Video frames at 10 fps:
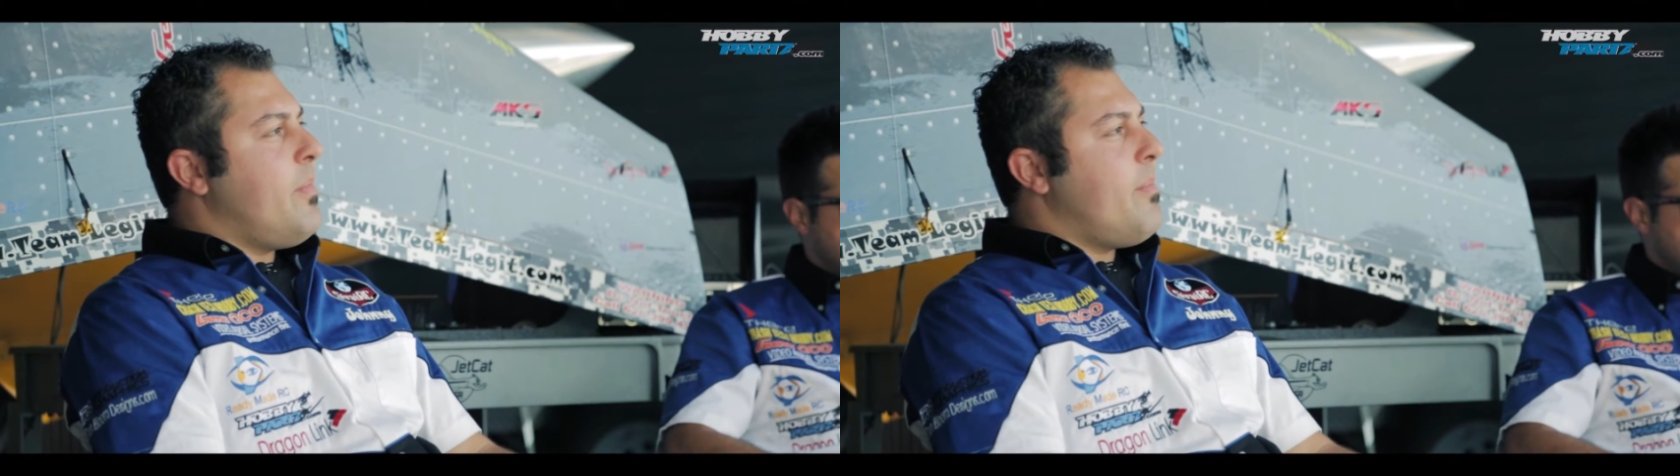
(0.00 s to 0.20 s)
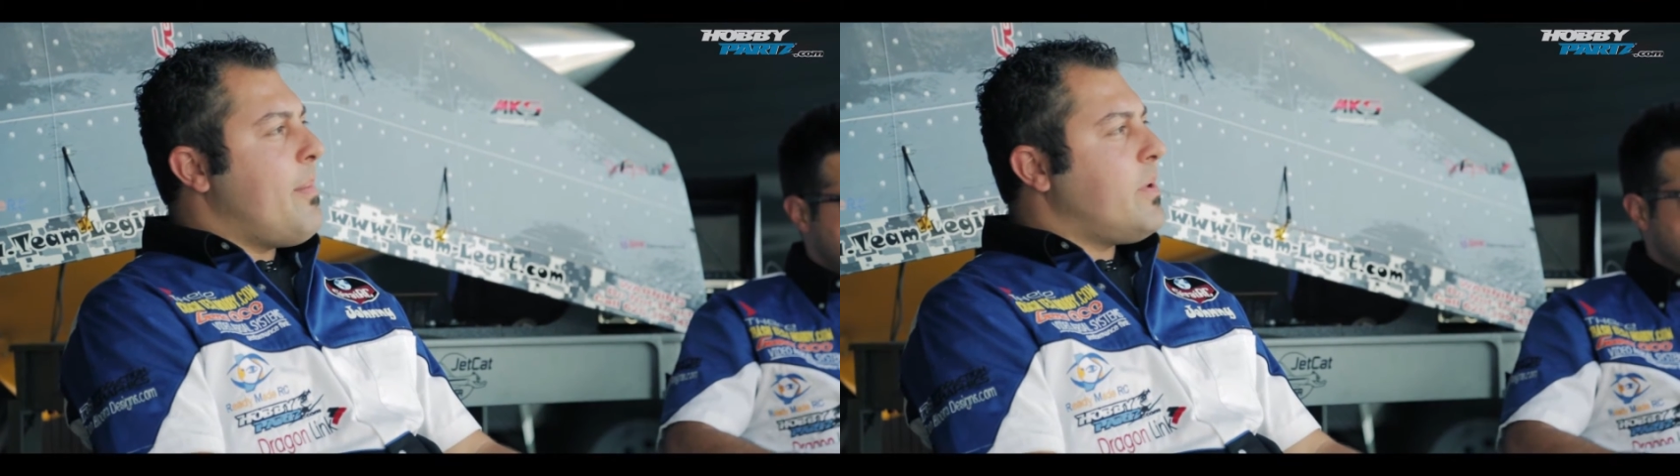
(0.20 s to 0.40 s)

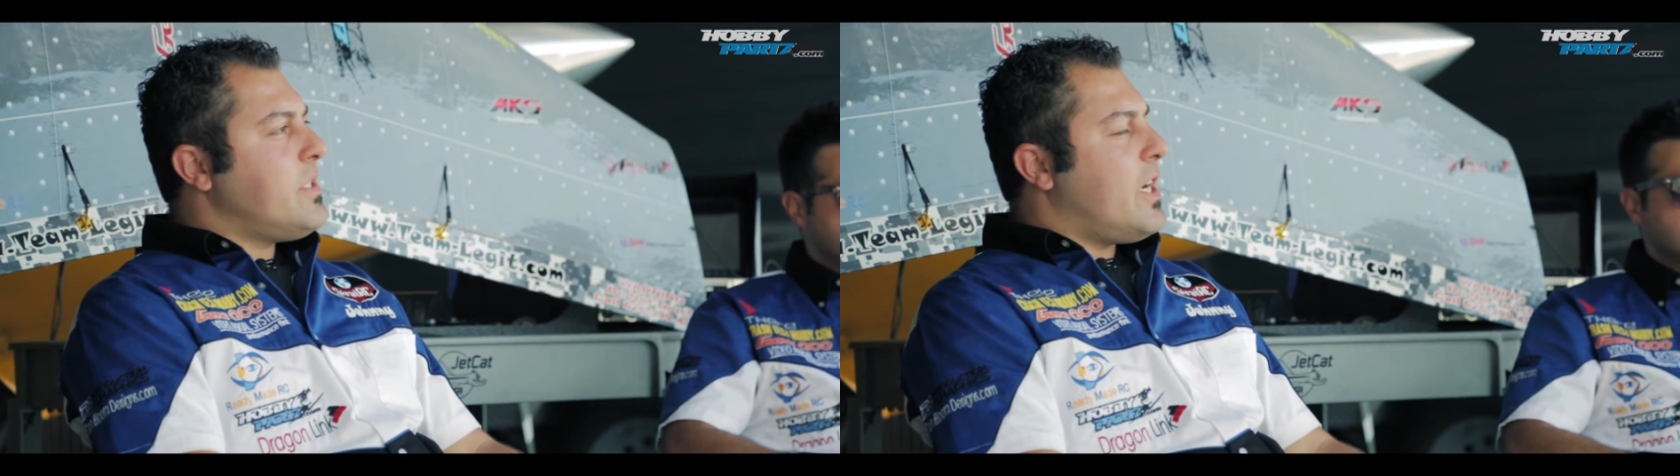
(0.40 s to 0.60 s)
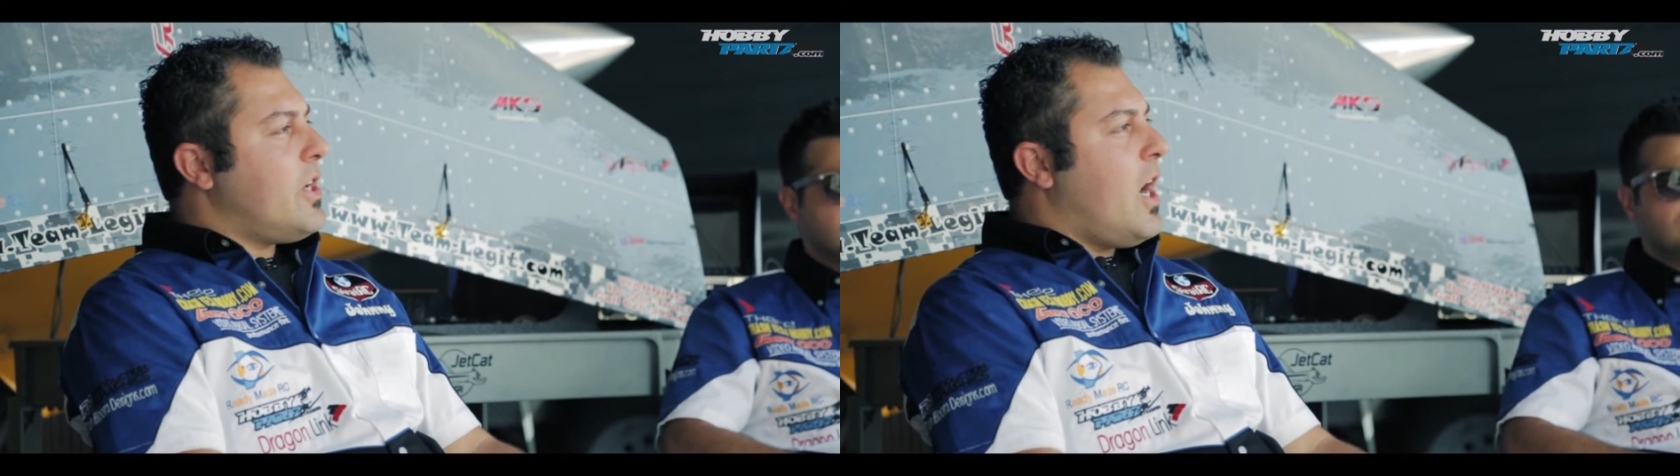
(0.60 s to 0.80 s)

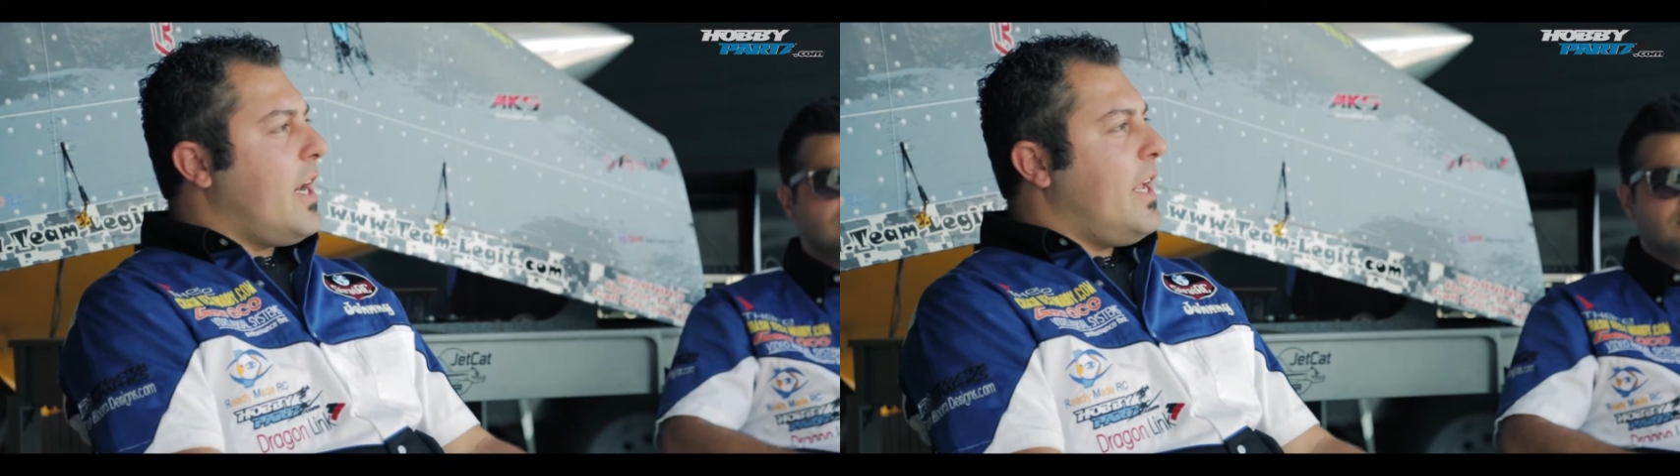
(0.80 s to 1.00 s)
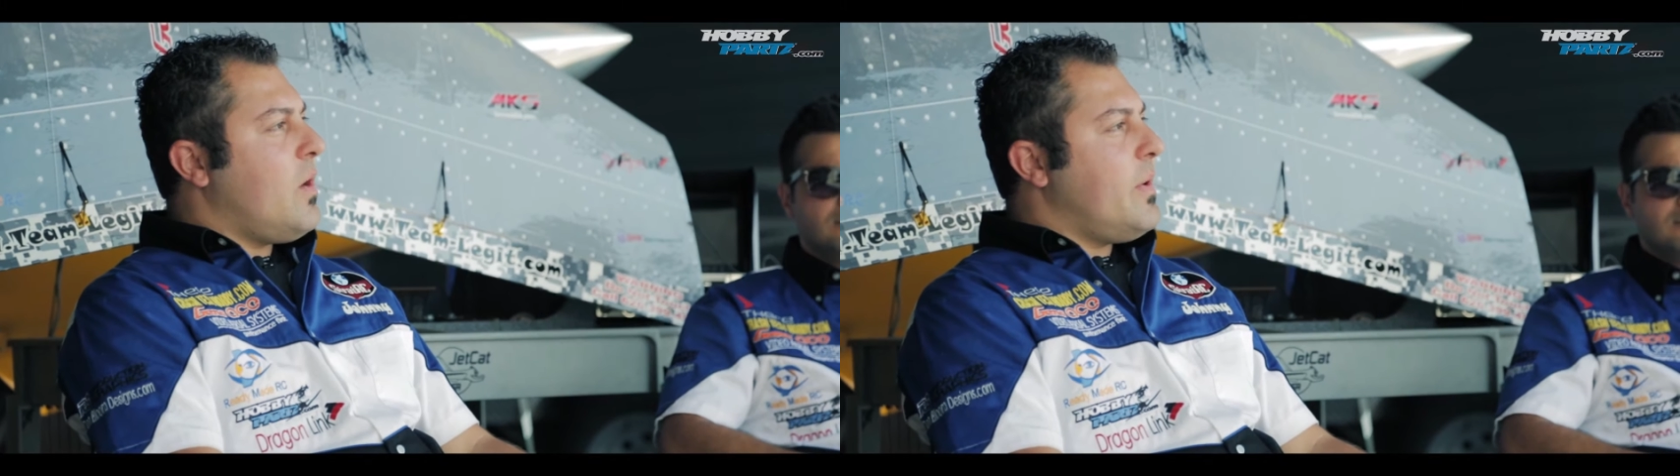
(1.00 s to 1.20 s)
members that are
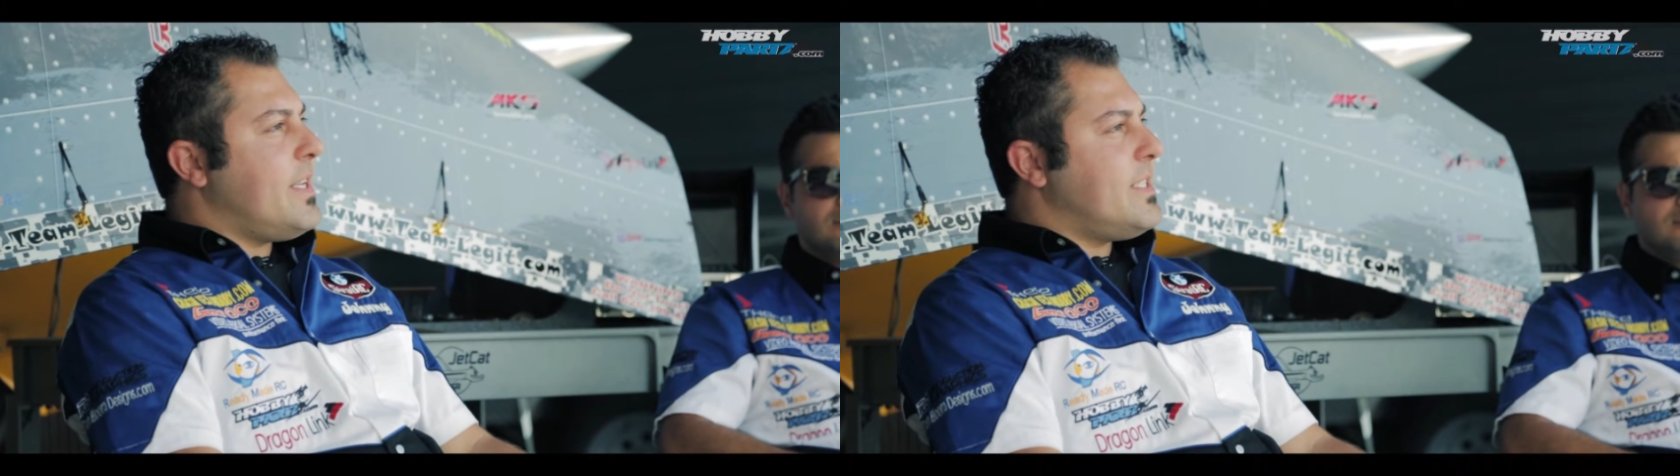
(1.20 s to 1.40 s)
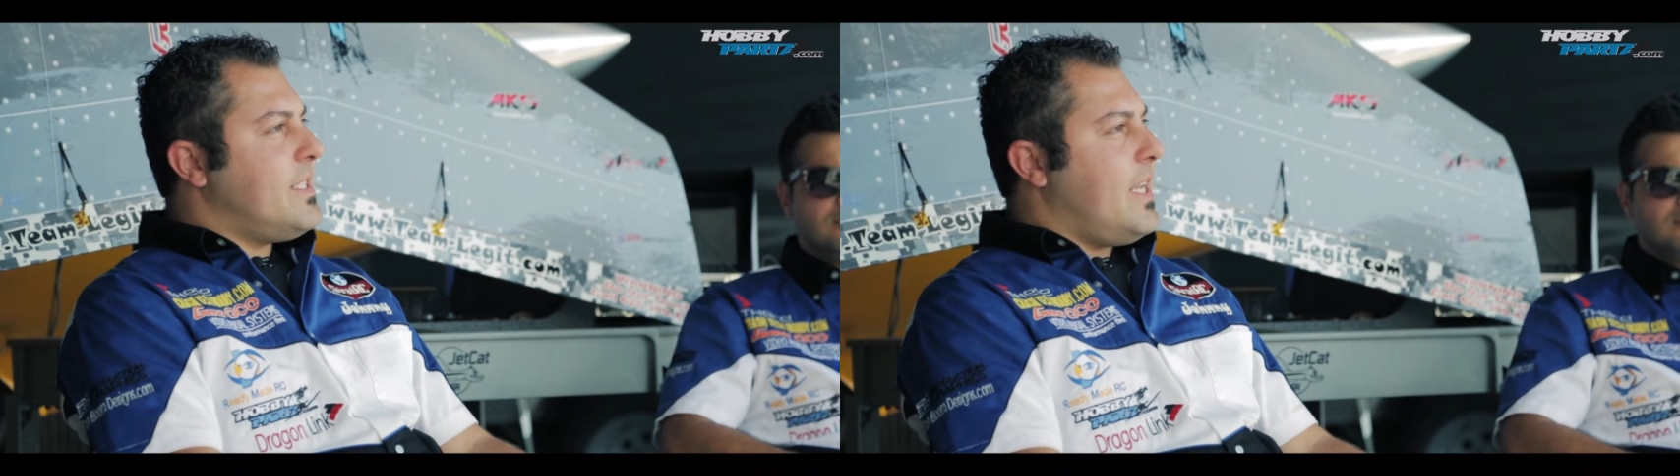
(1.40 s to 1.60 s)
not here with us